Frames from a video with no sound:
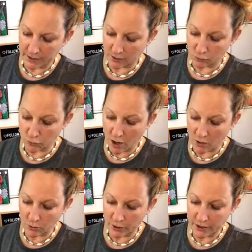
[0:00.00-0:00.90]
raw
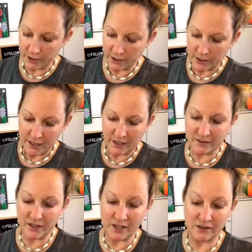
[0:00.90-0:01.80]
wood,
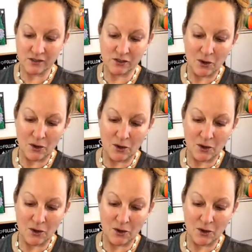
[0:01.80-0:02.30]
it's going to soak